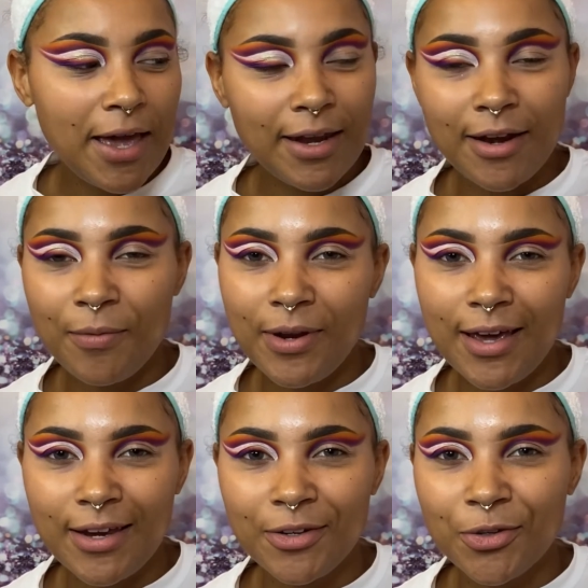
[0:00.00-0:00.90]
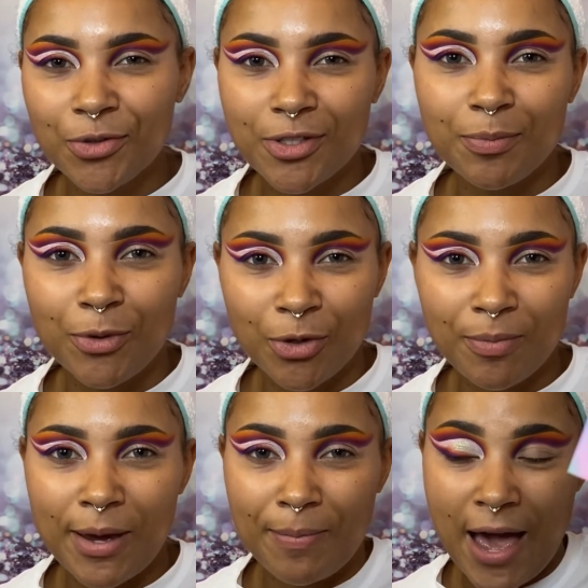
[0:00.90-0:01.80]
then I went ahead and used the Beauty
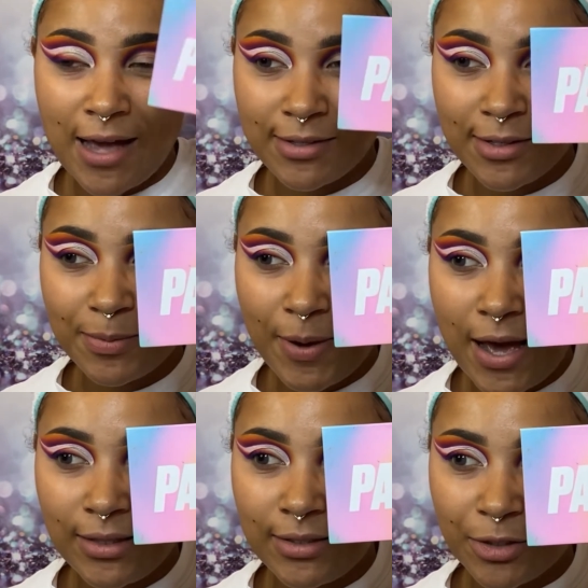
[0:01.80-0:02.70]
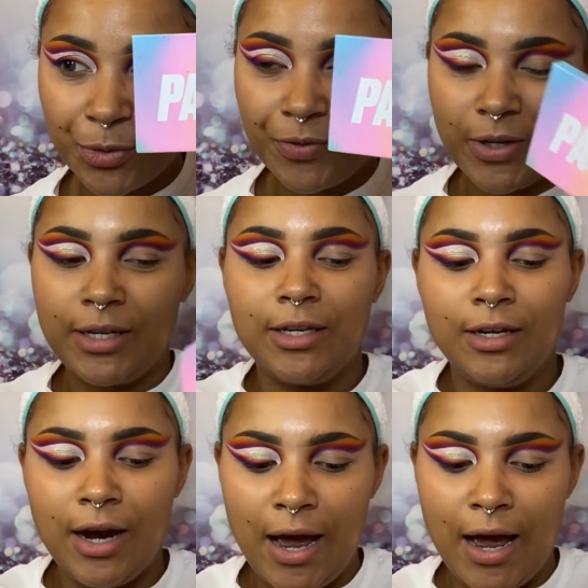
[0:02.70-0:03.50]
by Pastels palette, this one right here.